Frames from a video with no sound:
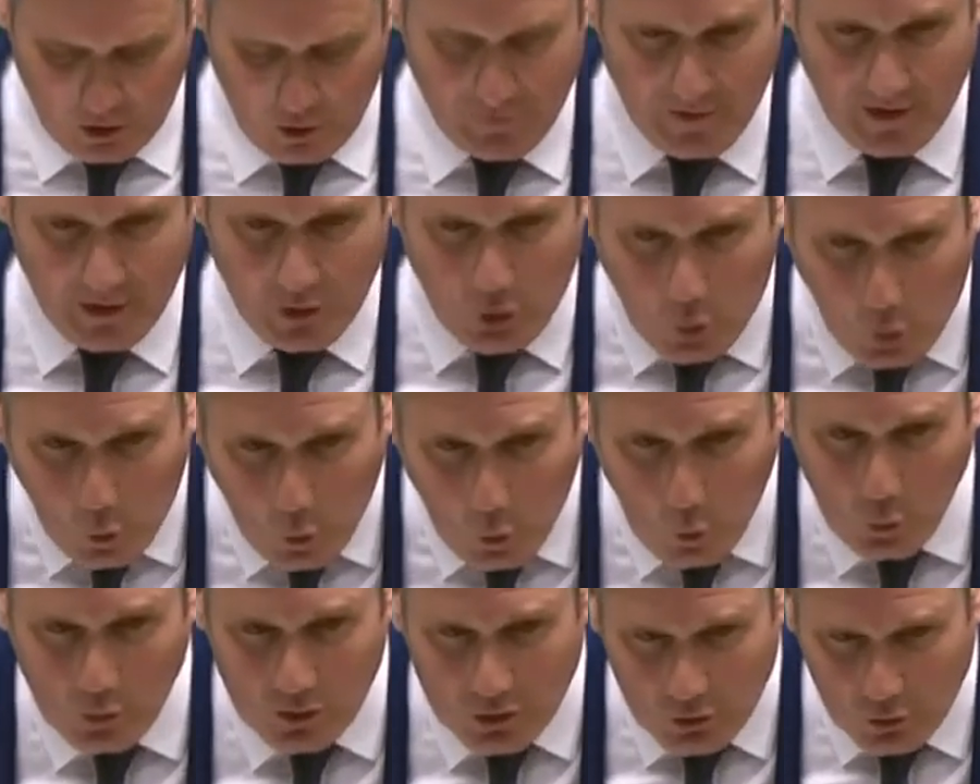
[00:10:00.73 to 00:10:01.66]
they're
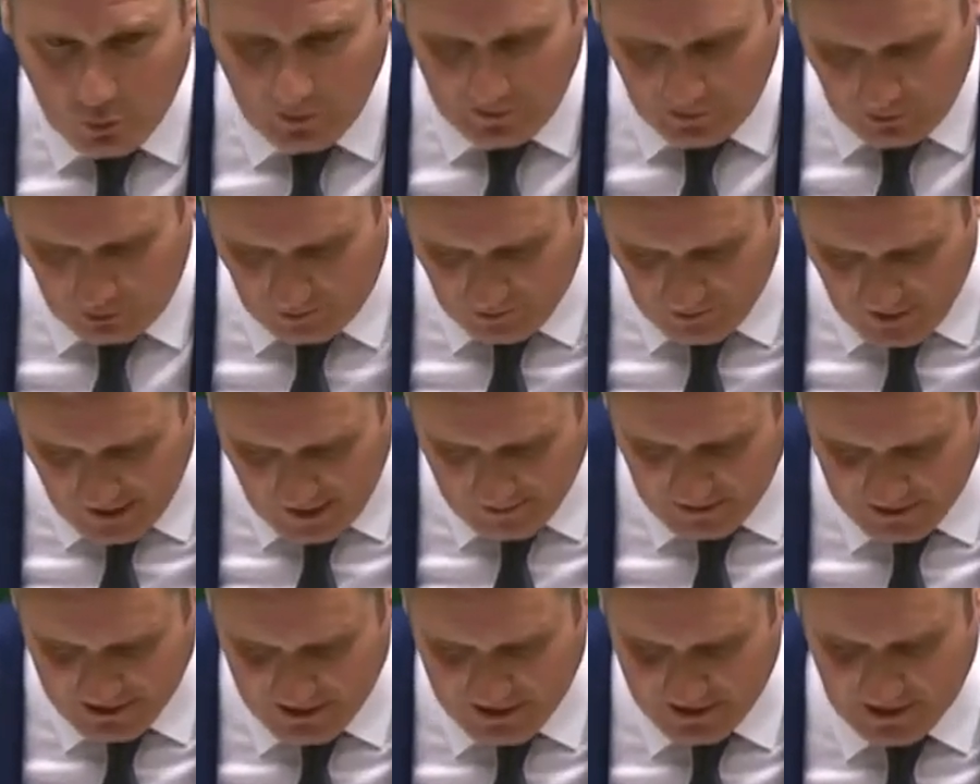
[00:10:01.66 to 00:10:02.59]
all calling on the Prime
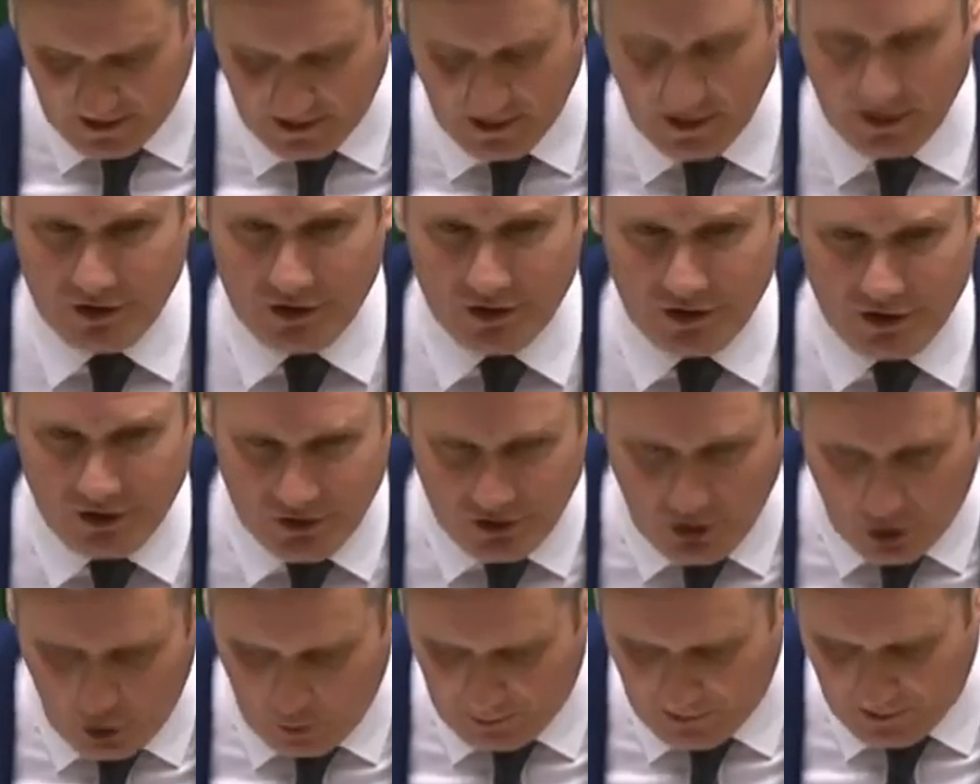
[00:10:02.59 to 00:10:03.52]
Minister to
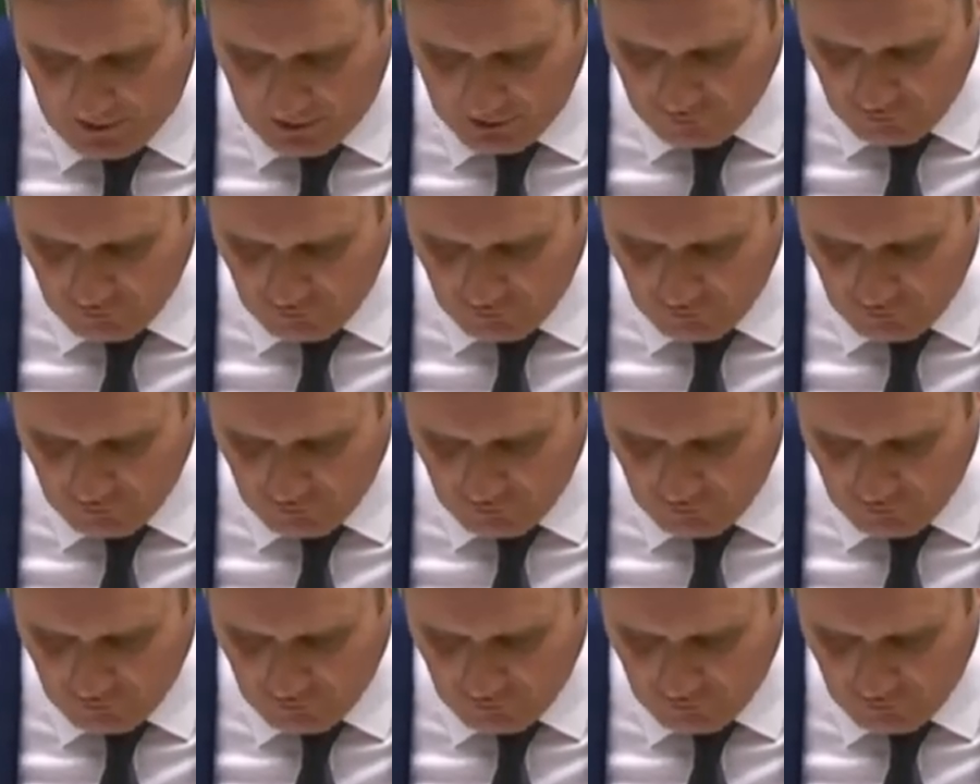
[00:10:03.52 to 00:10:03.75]
stop and